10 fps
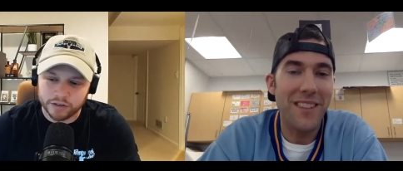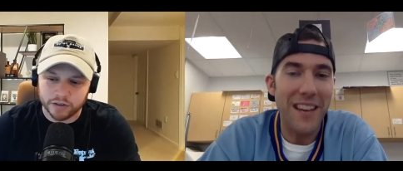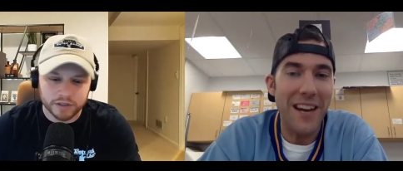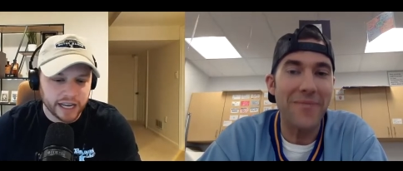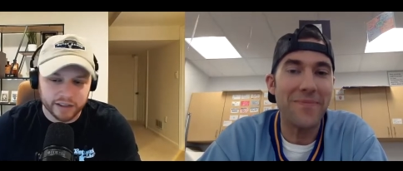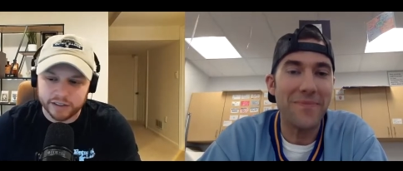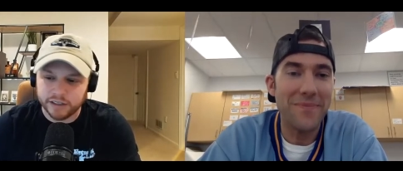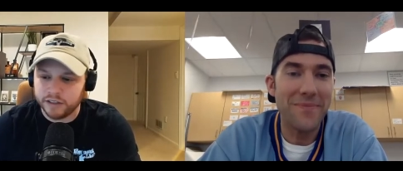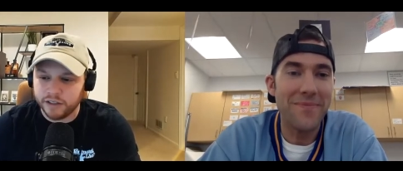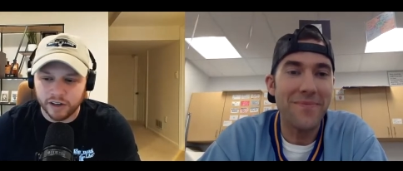Speaker 1: talented yeah.
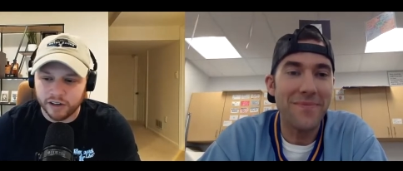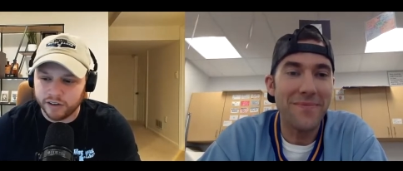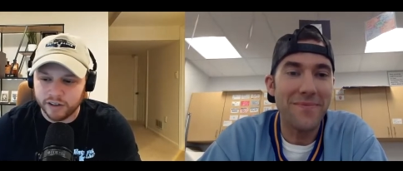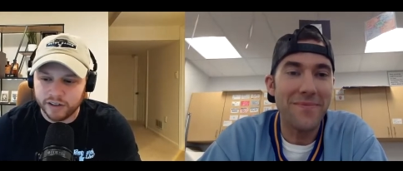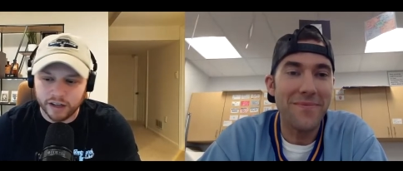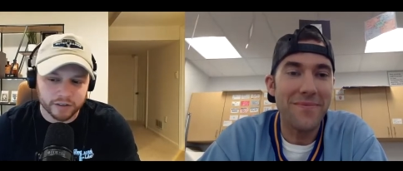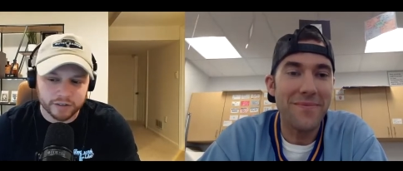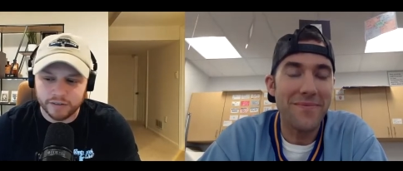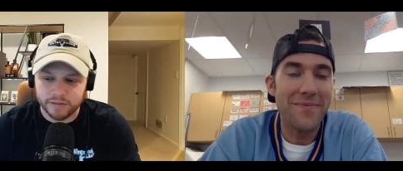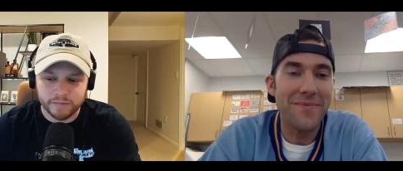and young, and they're
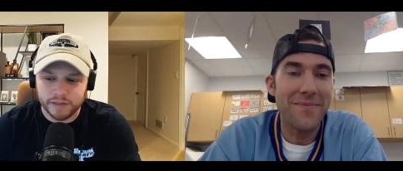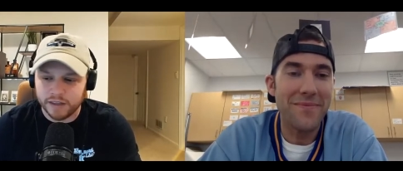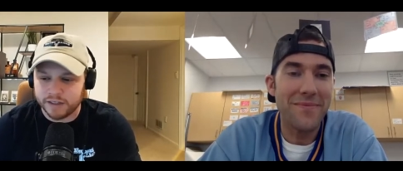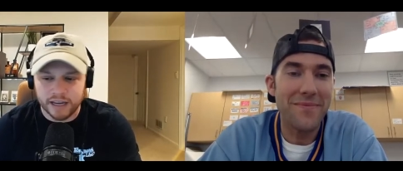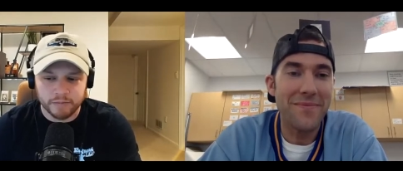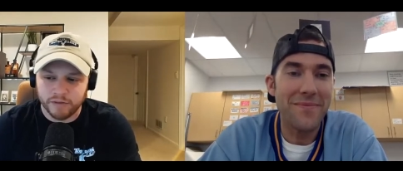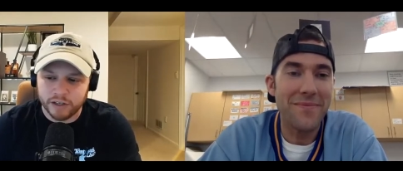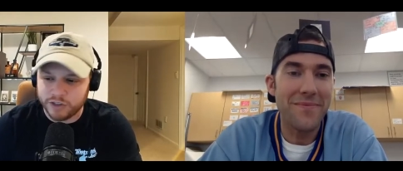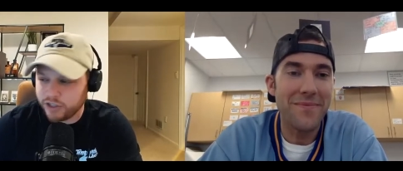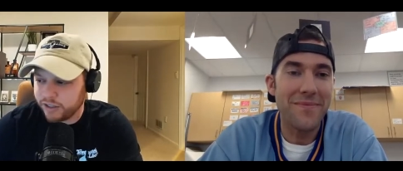in the same
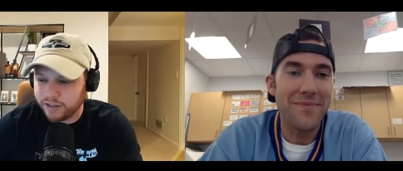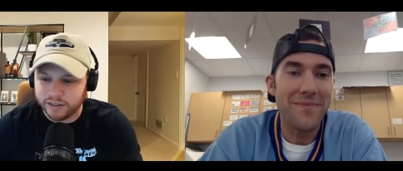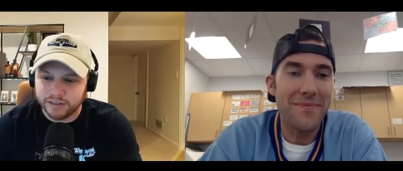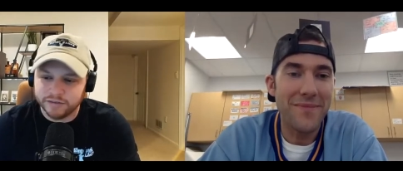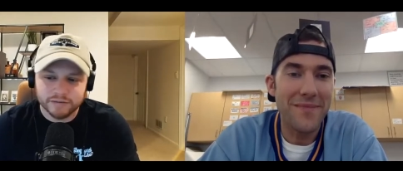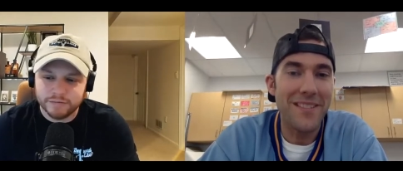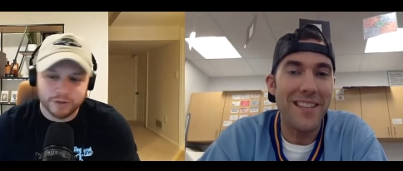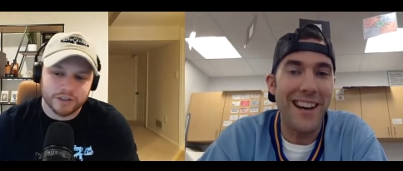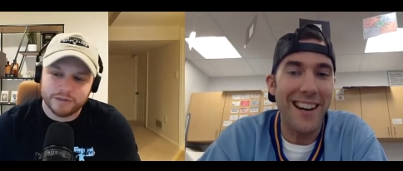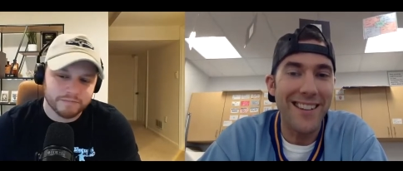division and
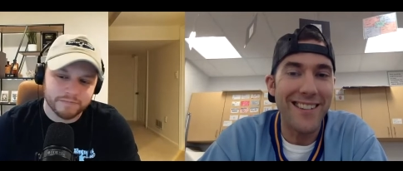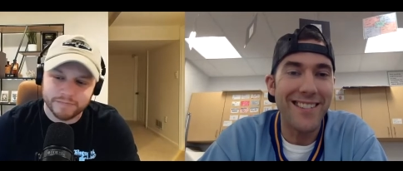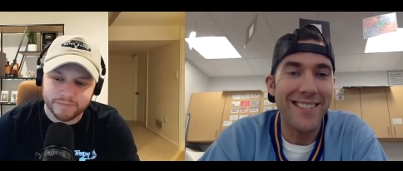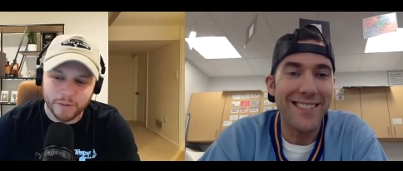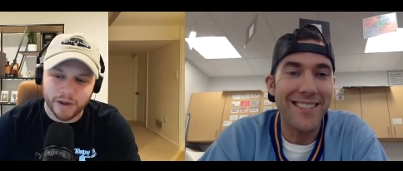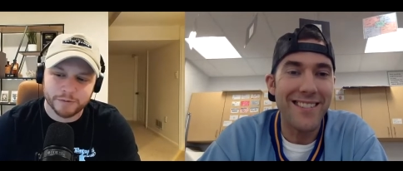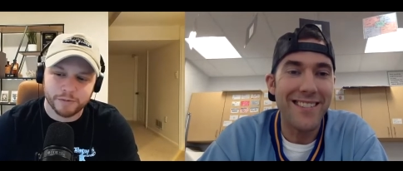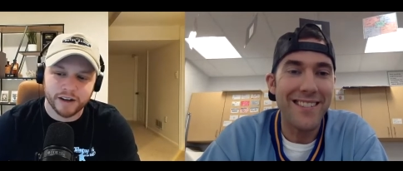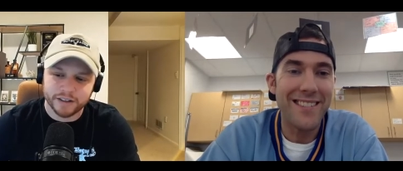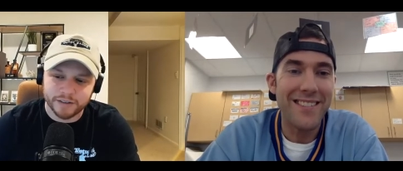just yeah. the best
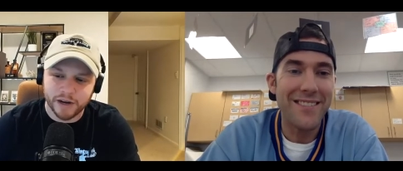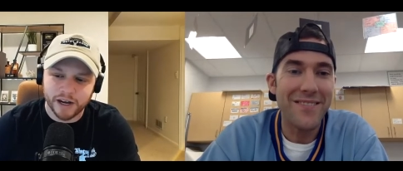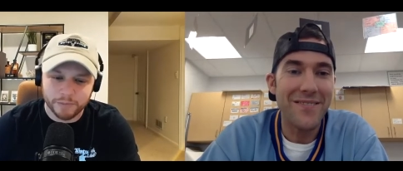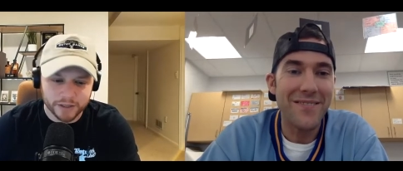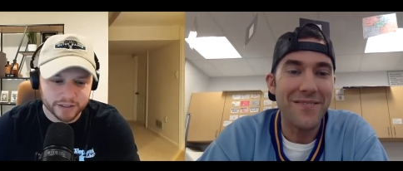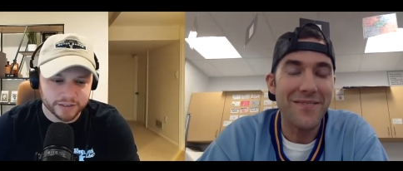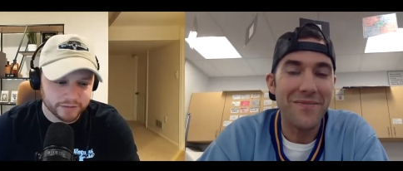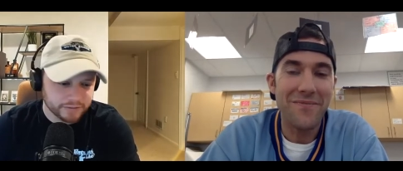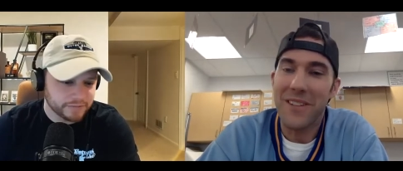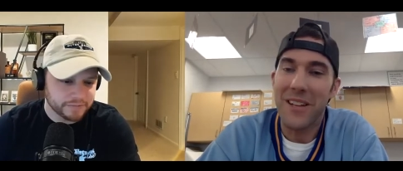product, in my opinion.
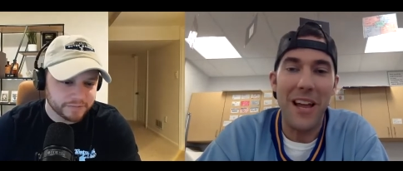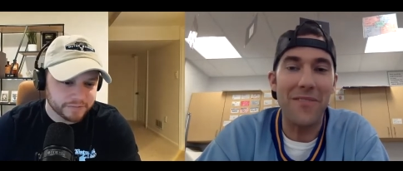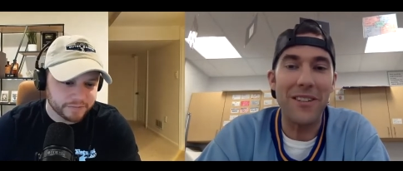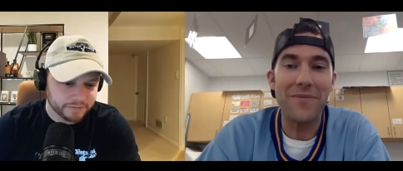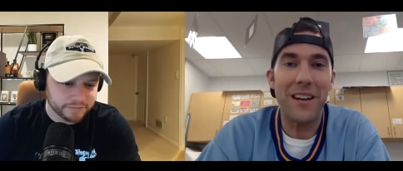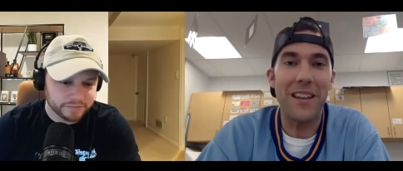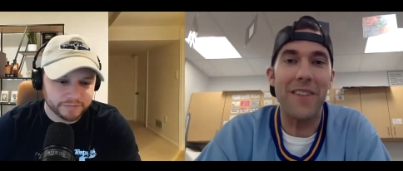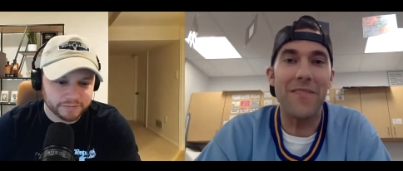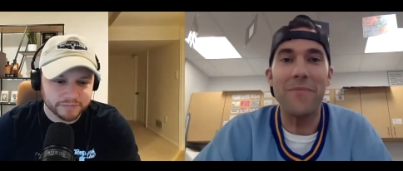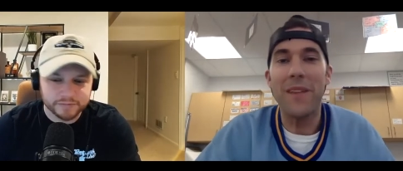
Speaker 2: I love it. I
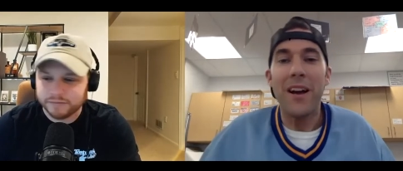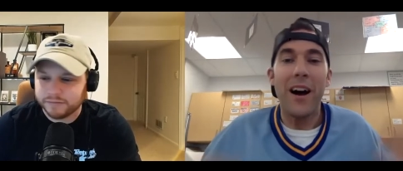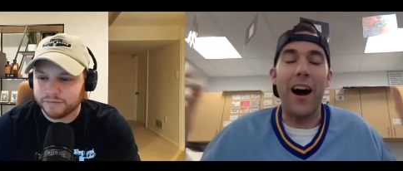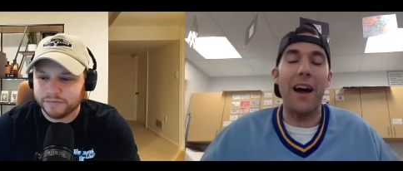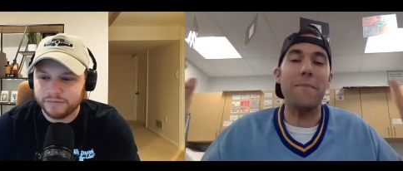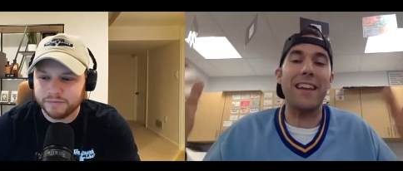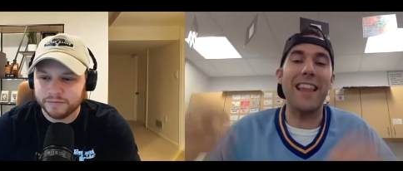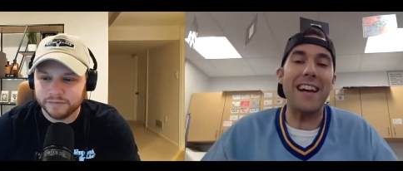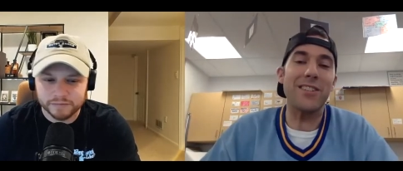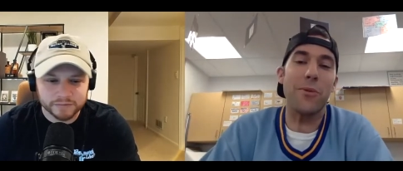love it. All right, man.
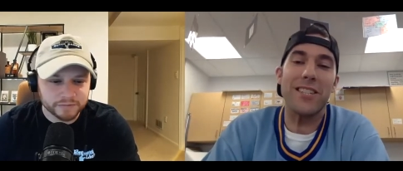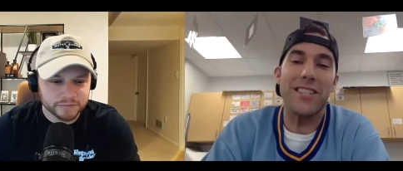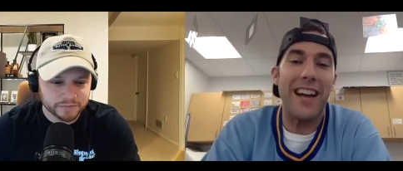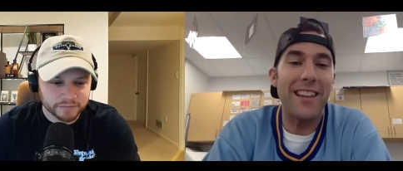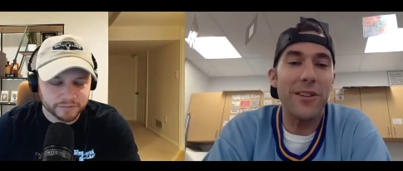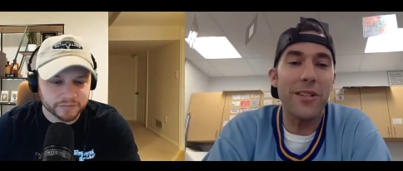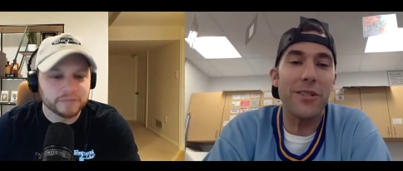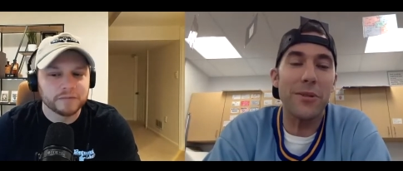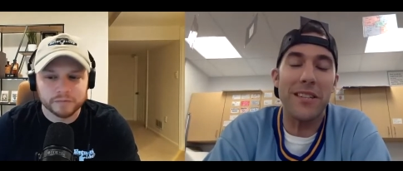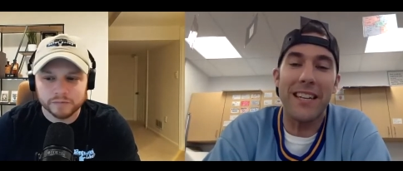Last question. I alluded
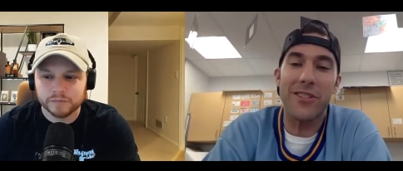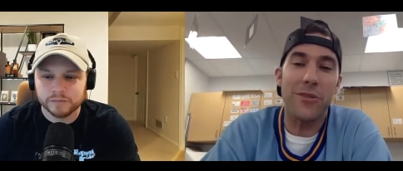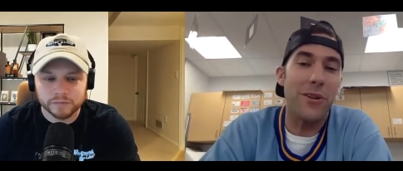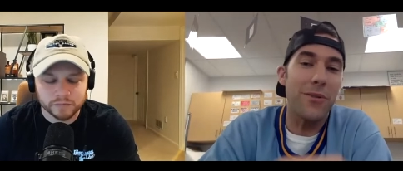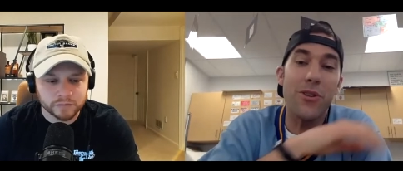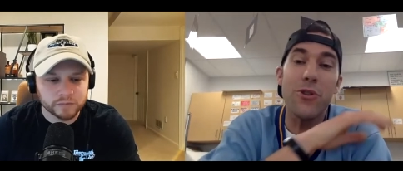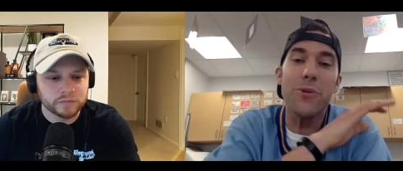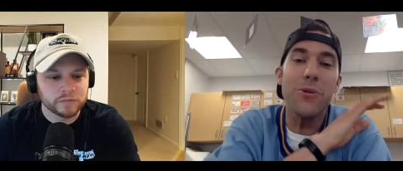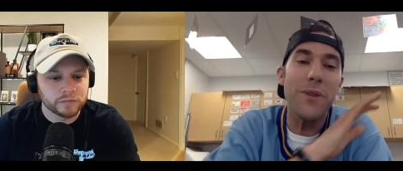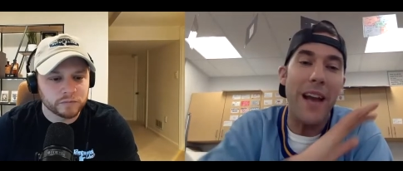to at the intro.
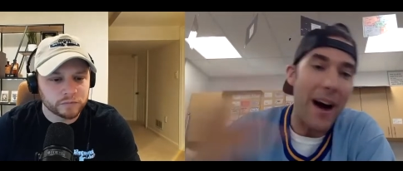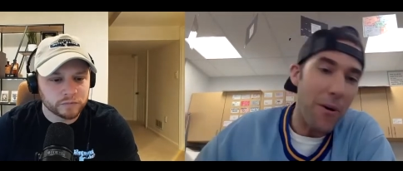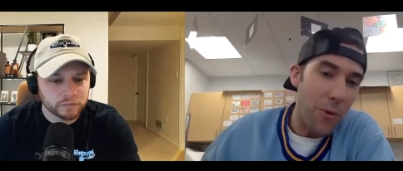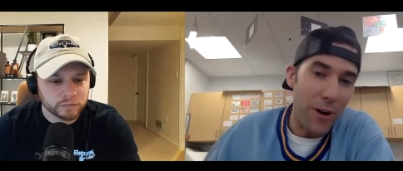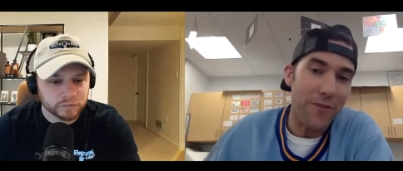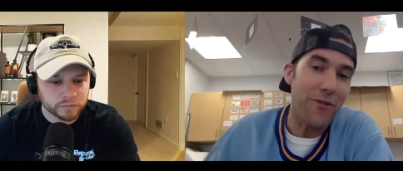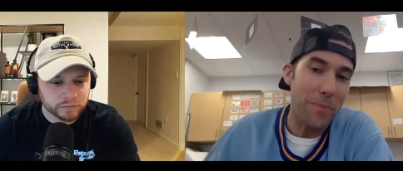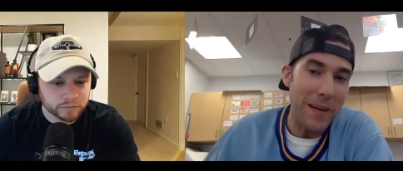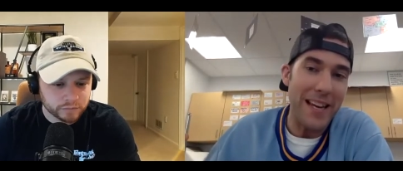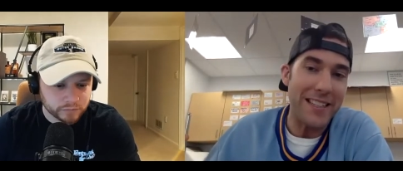You do not work for
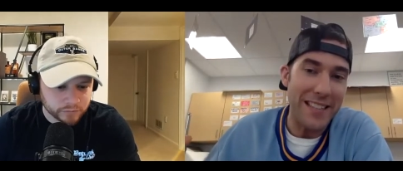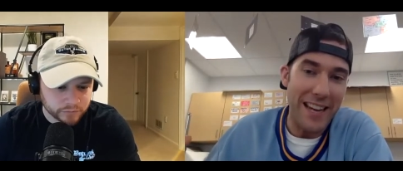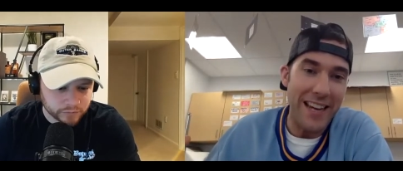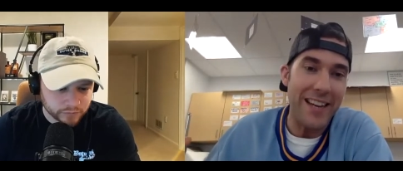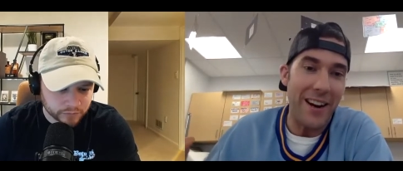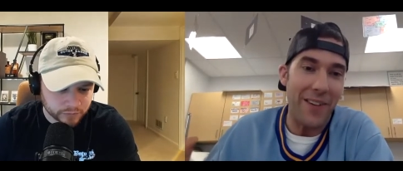PSA. All